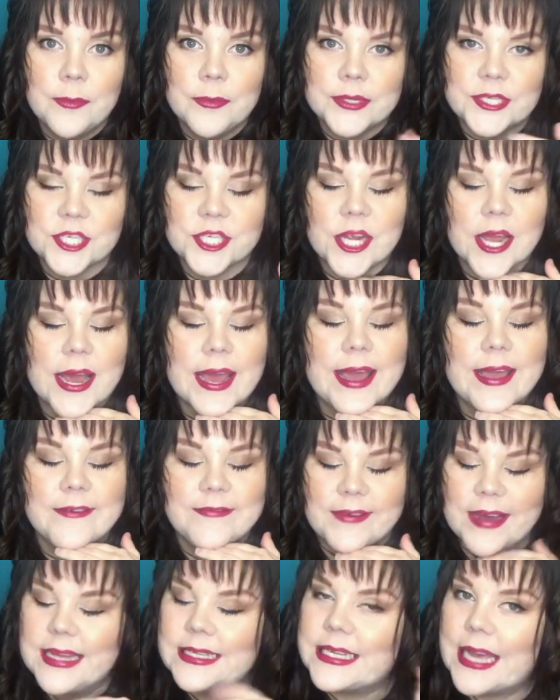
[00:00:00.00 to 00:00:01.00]
which I
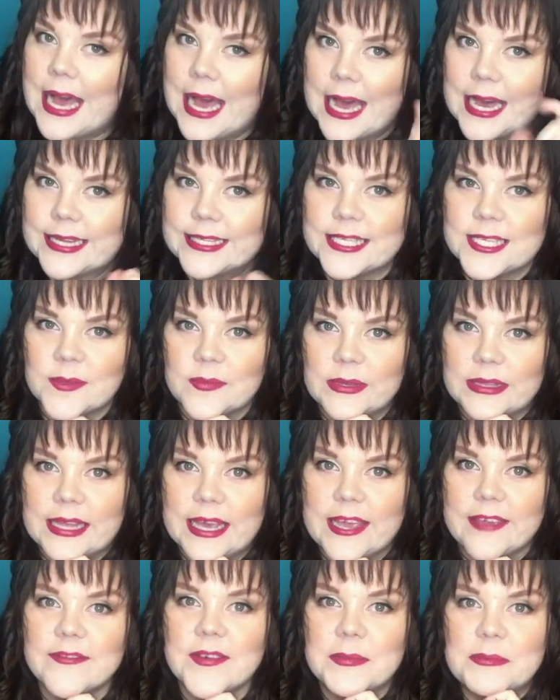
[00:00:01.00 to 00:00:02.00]
find it hard to
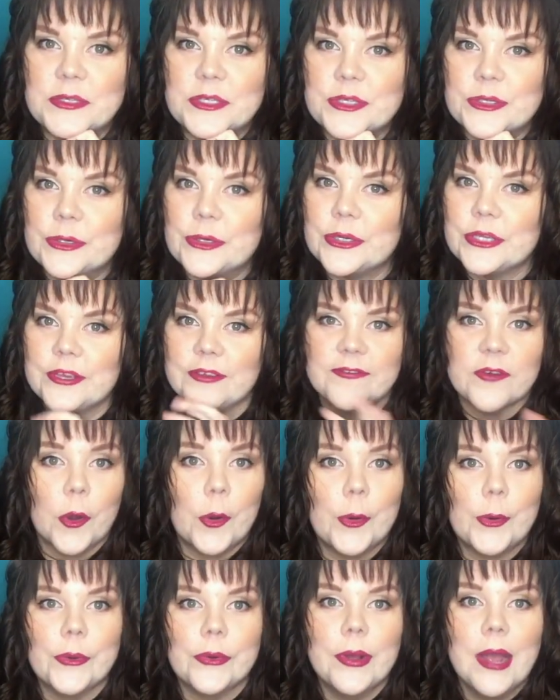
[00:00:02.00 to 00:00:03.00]
believe, I'm sure you've
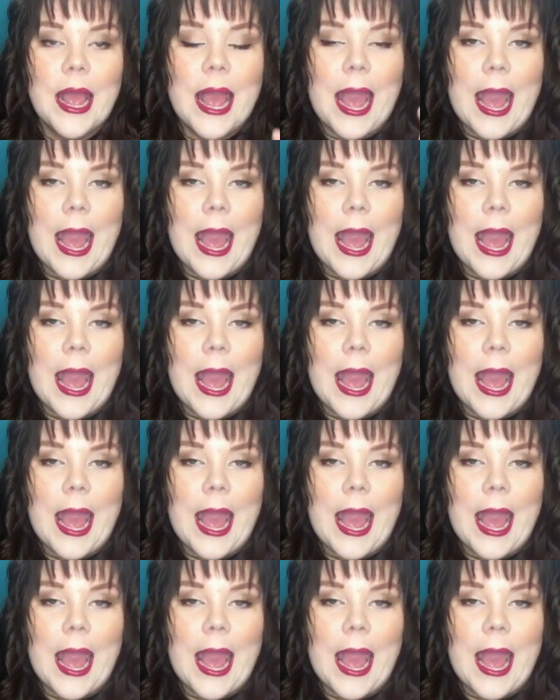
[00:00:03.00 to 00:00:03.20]
all